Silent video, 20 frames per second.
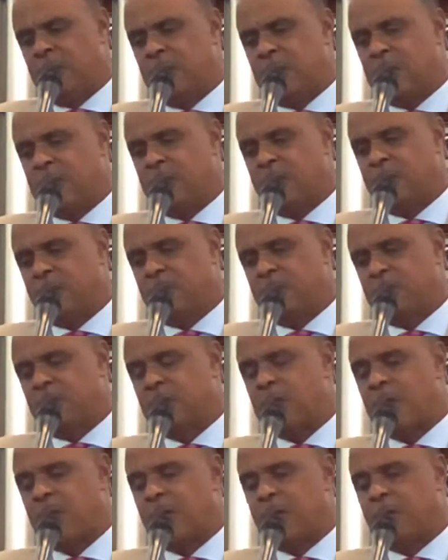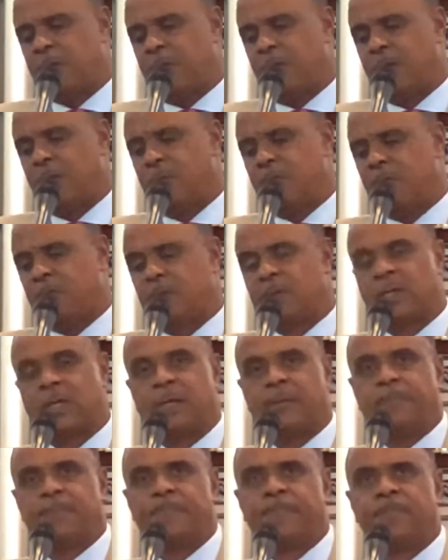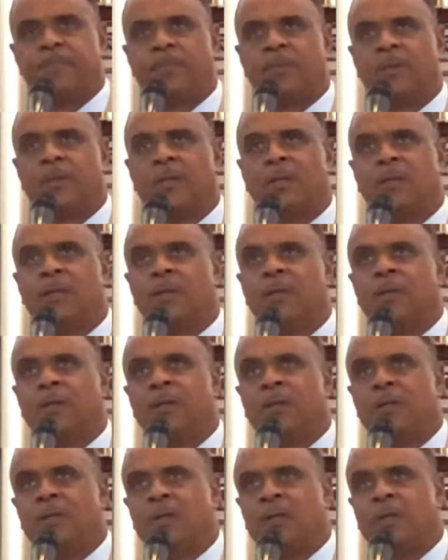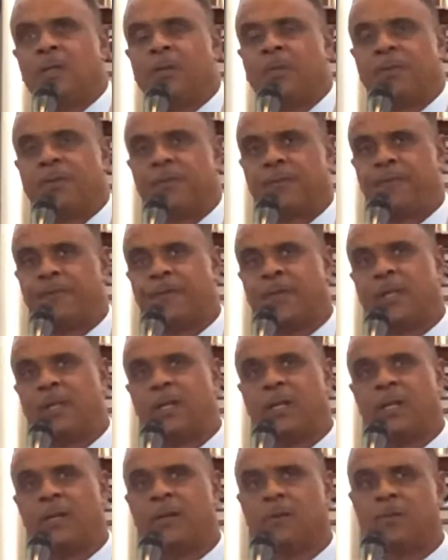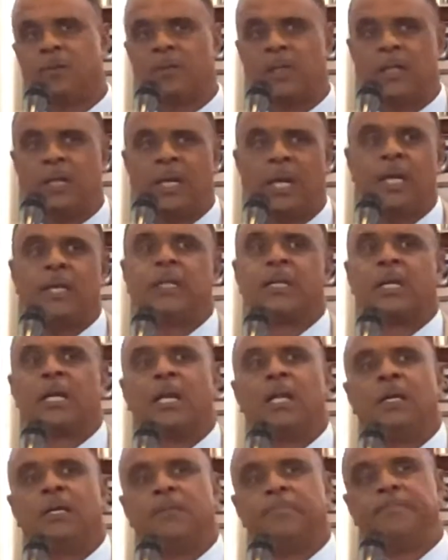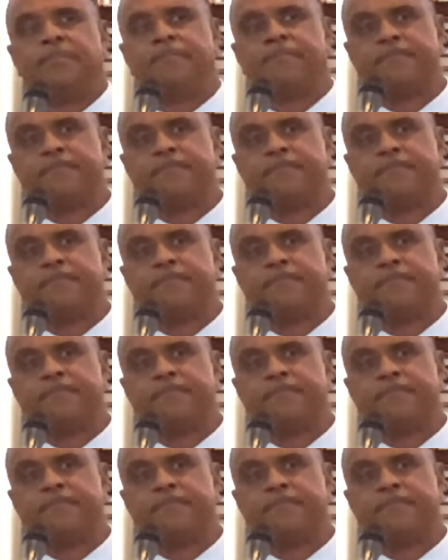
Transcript: down south, there was a, there was a fella that owned a nightclub.